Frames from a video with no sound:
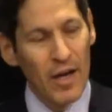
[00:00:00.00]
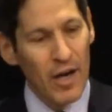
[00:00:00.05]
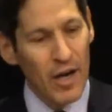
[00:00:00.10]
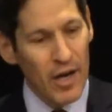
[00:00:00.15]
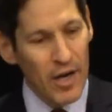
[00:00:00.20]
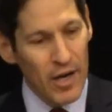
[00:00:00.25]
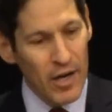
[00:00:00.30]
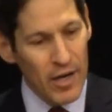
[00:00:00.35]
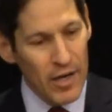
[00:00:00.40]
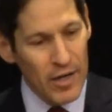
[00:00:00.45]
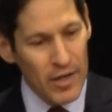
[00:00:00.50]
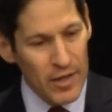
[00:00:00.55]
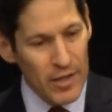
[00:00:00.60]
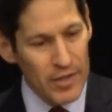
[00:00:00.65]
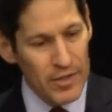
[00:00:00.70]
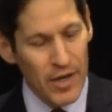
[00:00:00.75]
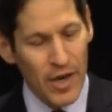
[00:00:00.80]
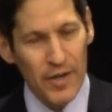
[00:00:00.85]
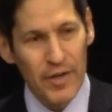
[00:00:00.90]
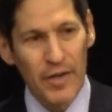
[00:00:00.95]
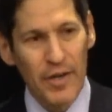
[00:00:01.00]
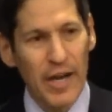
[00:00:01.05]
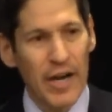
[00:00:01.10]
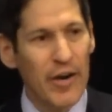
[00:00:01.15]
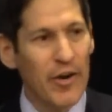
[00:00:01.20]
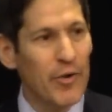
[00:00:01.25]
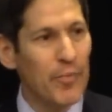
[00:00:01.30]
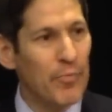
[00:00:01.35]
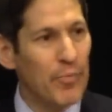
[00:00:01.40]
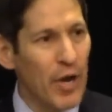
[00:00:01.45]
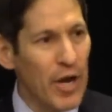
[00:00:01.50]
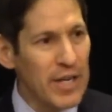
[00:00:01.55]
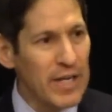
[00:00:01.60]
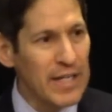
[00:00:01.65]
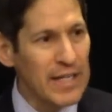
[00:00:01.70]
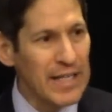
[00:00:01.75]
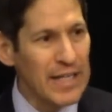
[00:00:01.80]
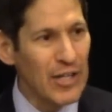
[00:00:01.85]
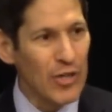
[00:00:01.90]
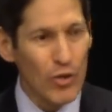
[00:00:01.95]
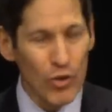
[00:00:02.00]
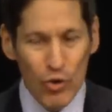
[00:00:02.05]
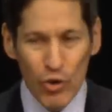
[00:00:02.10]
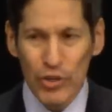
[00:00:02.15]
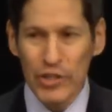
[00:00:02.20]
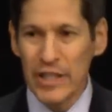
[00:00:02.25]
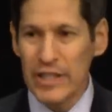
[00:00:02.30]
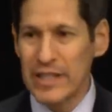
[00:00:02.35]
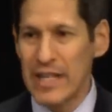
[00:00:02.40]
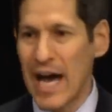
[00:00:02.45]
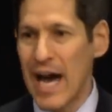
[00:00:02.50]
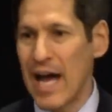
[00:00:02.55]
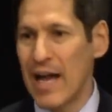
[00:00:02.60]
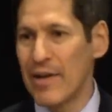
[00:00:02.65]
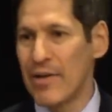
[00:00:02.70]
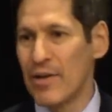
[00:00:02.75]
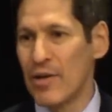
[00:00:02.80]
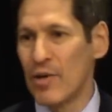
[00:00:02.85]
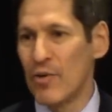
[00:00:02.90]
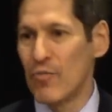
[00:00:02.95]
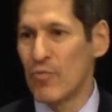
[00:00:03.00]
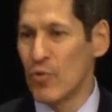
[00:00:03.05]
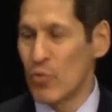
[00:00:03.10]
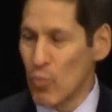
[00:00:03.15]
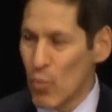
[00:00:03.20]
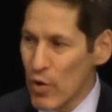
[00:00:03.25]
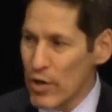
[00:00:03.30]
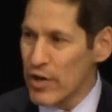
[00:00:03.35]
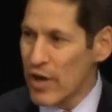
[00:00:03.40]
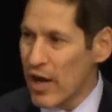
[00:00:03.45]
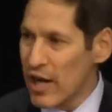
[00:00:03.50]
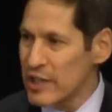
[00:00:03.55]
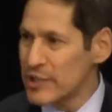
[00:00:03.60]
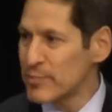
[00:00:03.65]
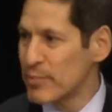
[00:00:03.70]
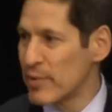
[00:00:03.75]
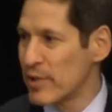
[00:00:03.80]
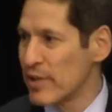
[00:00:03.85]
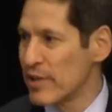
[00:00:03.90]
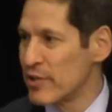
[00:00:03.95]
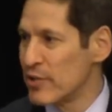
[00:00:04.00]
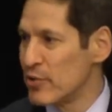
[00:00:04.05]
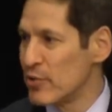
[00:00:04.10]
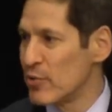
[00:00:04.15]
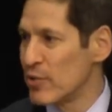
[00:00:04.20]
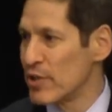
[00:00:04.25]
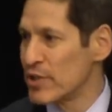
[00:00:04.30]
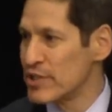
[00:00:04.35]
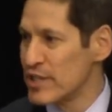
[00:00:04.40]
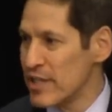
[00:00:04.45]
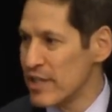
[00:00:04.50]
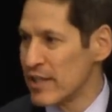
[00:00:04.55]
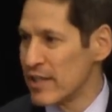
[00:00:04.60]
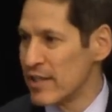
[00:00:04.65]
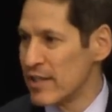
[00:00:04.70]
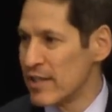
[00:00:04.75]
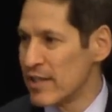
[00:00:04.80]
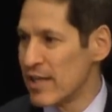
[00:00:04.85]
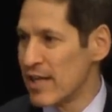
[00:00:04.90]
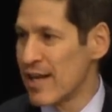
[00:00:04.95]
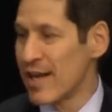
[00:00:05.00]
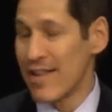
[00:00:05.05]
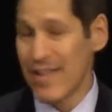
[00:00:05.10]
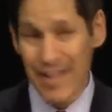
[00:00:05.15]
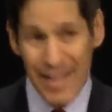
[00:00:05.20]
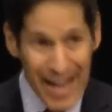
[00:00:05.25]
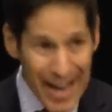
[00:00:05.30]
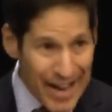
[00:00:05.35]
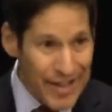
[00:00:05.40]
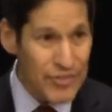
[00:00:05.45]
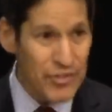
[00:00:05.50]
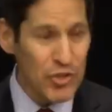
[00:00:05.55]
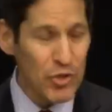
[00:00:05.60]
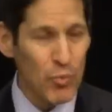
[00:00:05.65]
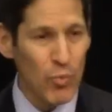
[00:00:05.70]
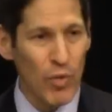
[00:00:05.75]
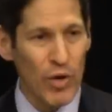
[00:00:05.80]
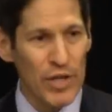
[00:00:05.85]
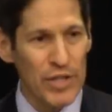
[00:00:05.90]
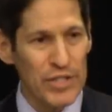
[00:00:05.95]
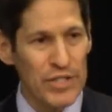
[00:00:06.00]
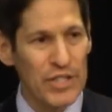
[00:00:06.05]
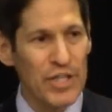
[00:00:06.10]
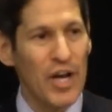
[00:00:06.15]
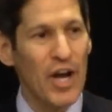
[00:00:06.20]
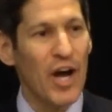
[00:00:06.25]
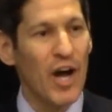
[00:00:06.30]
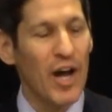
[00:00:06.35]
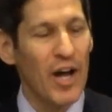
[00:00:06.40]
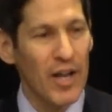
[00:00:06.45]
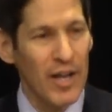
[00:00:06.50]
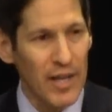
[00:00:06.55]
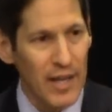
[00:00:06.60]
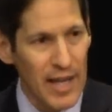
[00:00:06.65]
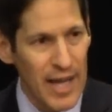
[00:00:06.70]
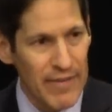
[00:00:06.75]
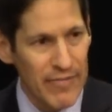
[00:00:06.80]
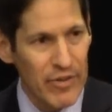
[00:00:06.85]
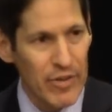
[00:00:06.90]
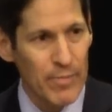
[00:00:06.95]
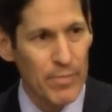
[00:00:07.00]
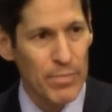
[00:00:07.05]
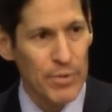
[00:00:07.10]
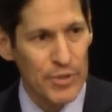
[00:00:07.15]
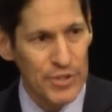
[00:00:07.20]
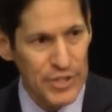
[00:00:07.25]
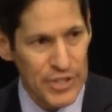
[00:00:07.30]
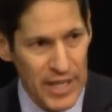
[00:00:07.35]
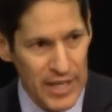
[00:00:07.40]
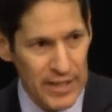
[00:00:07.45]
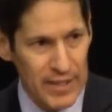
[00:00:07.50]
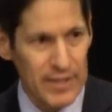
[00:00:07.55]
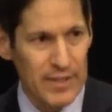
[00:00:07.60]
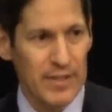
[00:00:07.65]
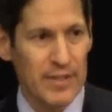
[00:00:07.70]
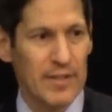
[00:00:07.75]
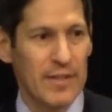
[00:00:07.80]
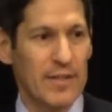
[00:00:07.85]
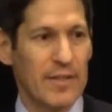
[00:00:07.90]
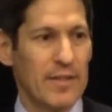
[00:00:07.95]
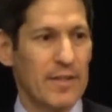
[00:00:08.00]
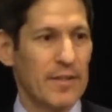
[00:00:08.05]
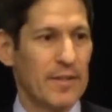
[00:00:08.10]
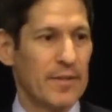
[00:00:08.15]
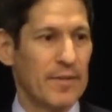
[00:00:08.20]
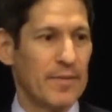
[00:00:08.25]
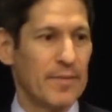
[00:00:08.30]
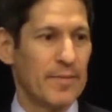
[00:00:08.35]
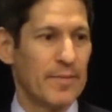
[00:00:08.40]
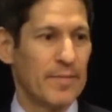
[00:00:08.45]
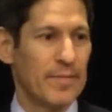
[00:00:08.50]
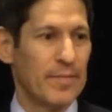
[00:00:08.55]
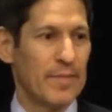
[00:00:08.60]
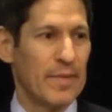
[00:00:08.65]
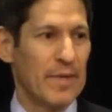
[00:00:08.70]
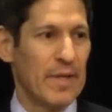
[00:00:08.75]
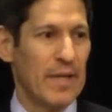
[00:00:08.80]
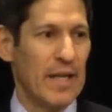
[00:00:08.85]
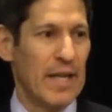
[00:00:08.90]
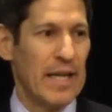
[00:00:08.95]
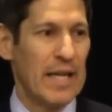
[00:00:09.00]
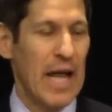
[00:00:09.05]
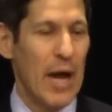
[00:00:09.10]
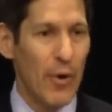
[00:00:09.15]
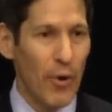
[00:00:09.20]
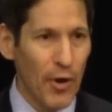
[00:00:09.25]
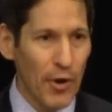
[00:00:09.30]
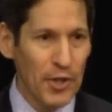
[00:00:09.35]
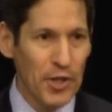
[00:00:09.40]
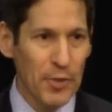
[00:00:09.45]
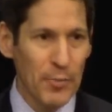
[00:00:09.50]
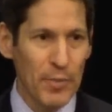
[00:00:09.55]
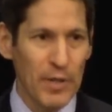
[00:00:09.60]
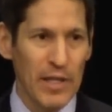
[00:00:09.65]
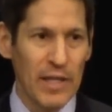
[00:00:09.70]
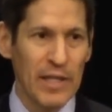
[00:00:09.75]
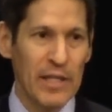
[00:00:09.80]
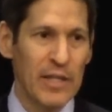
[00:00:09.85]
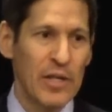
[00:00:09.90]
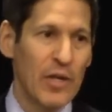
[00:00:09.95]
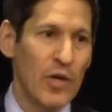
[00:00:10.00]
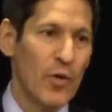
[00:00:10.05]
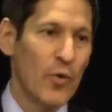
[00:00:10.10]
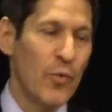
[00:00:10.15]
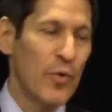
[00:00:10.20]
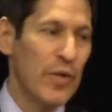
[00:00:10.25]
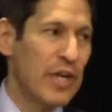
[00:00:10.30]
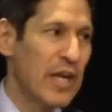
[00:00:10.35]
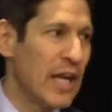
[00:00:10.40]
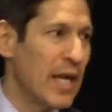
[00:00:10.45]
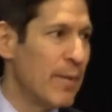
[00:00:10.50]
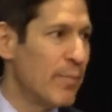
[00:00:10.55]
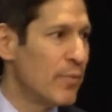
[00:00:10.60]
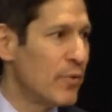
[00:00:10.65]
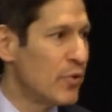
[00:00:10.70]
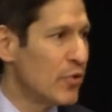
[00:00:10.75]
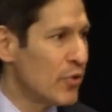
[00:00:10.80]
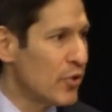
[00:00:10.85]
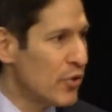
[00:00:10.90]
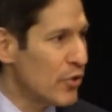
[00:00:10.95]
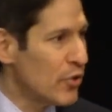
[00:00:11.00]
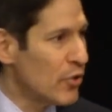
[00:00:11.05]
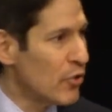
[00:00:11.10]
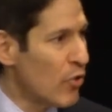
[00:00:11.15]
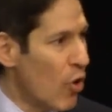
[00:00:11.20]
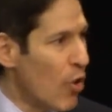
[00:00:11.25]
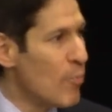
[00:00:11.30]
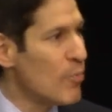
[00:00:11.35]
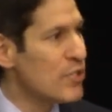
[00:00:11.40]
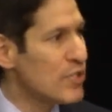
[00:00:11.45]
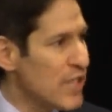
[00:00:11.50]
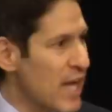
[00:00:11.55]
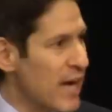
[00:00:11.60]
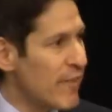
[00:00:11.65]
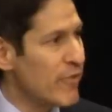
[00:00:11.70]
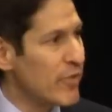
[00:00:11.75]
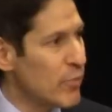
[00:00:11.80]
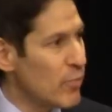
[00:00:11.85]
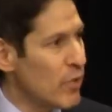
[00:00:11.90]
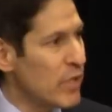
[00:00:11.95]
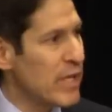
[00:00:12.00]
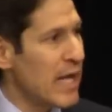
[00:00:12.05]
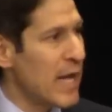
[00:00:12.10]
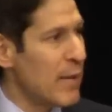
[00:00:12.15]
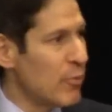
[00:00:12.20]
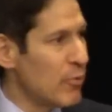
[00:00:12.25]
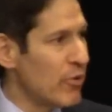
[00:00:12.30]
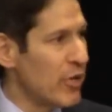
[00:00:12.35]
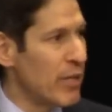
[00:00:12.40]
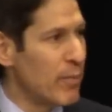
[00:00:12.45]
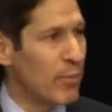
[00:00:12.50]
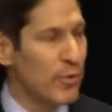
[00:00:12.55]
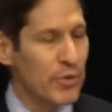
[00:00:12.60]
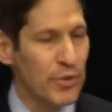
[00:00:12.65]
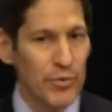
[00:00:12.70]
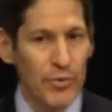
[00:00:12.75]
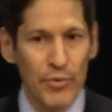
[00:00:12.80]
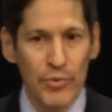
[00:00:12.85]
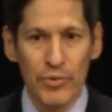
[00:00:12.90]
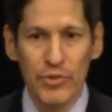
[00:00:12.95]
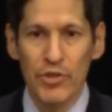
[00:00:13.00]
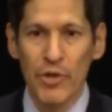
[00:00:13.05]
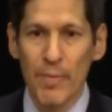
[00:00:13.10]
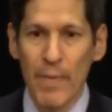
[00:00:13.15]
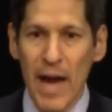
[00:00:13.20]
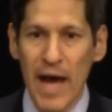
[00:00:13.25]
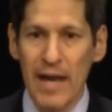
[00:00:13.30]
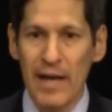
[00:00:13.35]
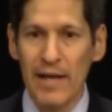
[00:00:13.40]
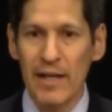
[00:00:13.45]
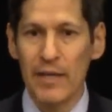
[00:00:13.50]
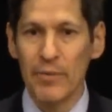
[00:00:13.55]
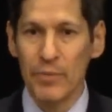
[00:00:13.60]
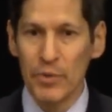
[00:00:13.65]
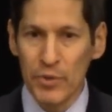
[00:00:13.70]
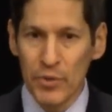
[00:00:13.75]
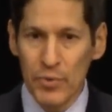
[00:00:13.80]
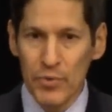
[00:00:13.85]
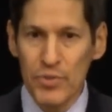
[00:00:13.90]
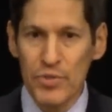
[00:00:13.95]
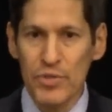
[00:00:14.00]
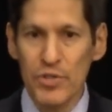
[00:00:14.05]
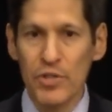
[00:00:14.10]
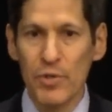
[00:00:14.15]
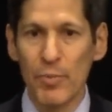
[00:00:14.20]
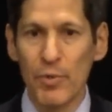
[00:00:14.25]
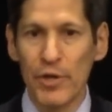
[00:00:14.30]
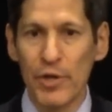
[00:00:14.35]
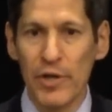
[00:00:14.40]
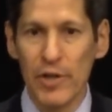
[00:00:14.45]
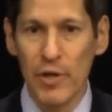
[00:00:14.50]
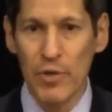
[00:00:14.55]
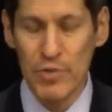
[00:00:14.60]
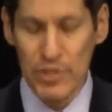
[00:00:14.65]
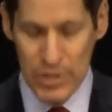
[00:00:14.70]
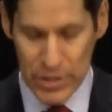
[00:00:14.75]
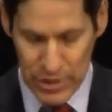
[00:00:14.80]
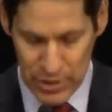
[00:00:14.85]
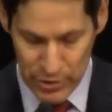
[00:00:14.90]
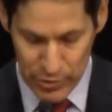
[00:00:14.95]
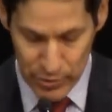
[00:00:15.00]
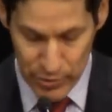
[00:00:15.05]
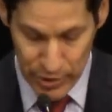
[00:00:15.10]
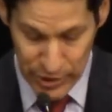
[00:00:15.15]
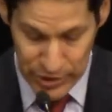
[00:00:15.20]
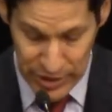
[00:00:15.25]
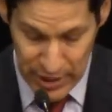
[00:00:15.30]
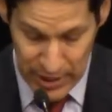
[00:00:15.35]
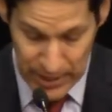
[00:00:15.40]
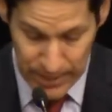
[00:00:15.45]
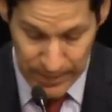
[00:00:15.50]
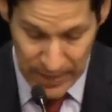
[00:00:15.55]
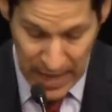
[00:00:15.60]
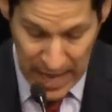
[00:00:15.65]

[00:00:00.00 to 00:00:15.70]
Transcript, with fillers: uh, Dr. Karen Brudney looked at that for one hospital in New York City, the answer was 11 percent. Now, ultimately, we came to cure almost everyone and were able to dramatically reduce tuberculosis in New York City.